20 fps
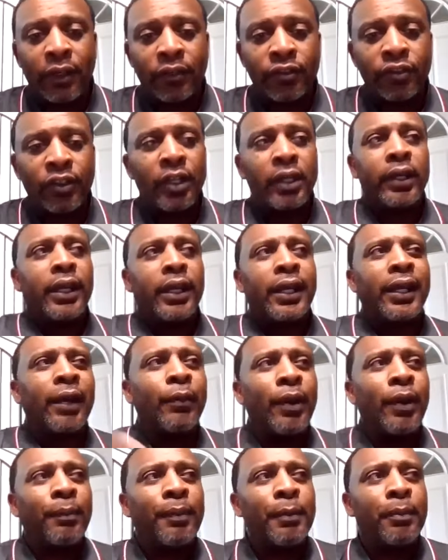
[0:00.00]
in cost.
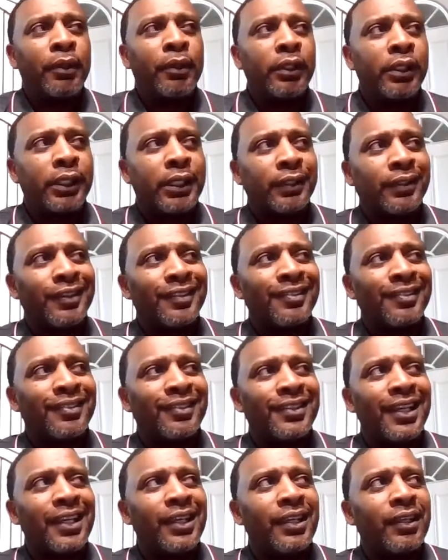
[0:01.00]
And I want people to look at the
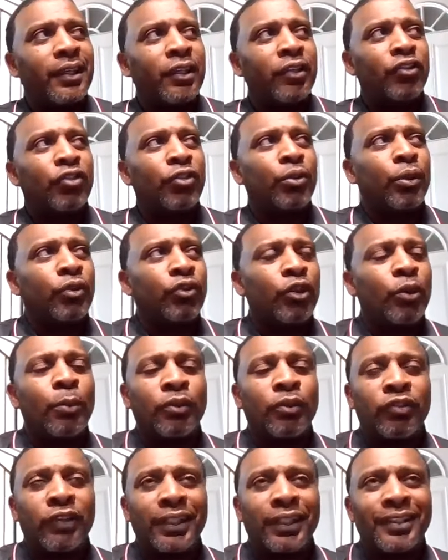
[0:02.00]
state
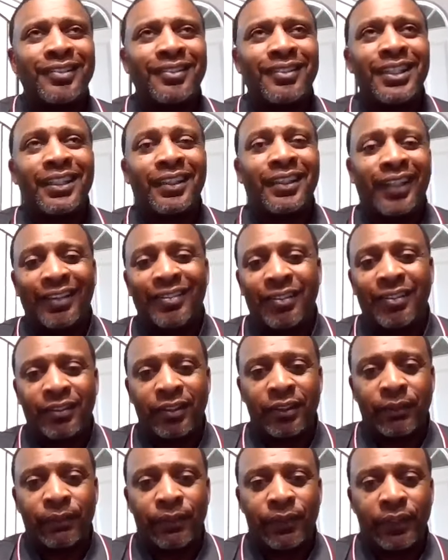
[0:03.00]
insurance almost like the state
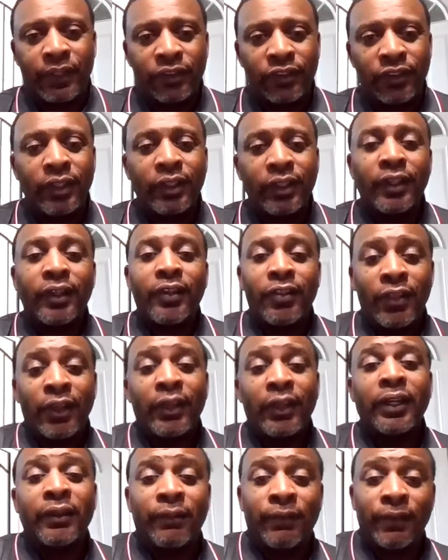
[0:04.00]
licensing fees.
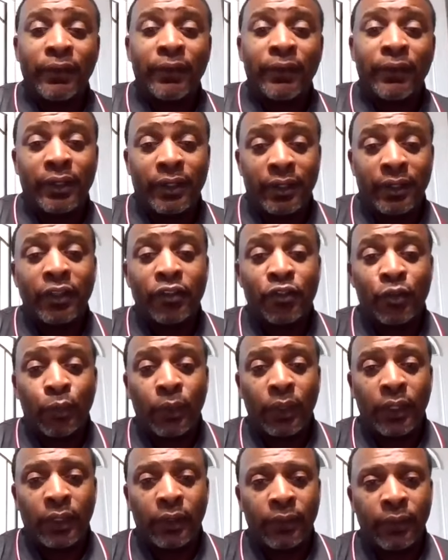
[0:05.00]
they're going to vary
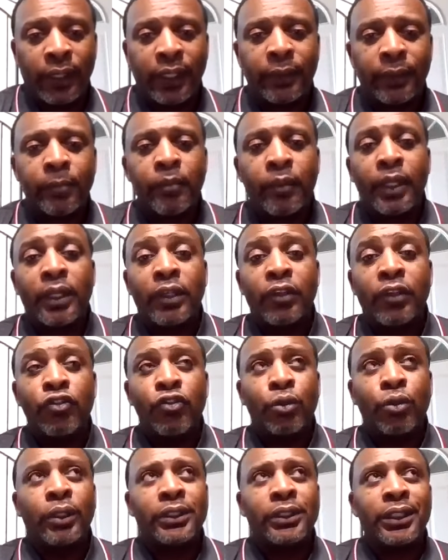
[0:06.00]
as well, right?
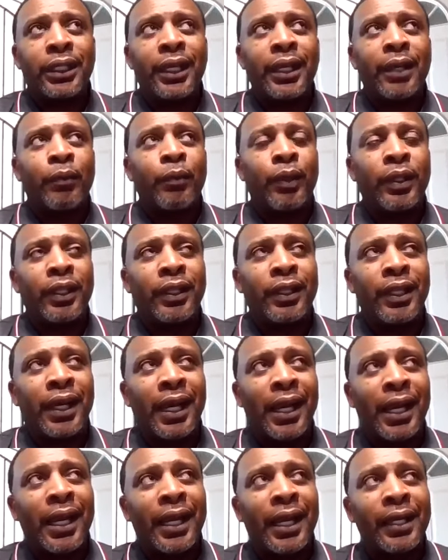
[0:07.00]
Georgia had one of
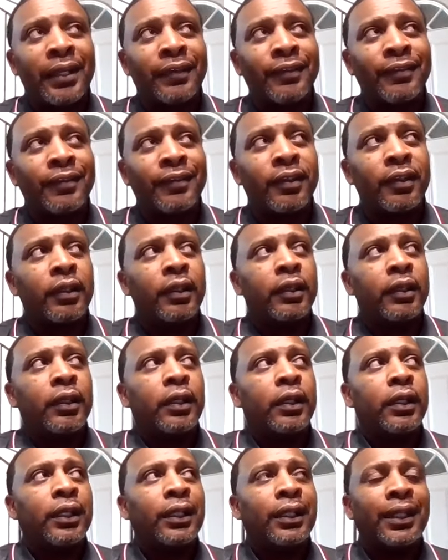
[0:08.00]
the highest
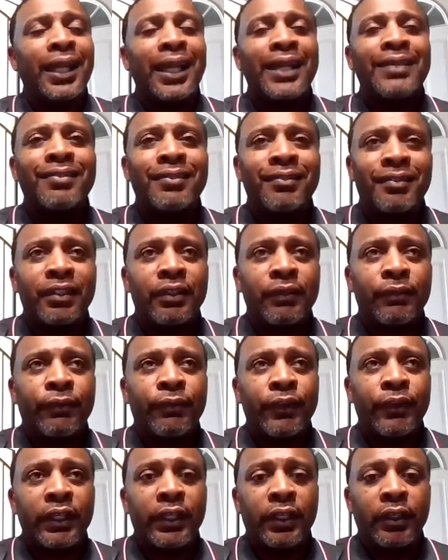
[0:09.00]

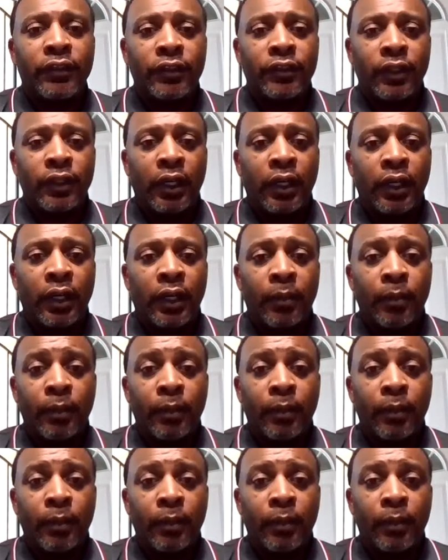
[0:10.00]
licensing fees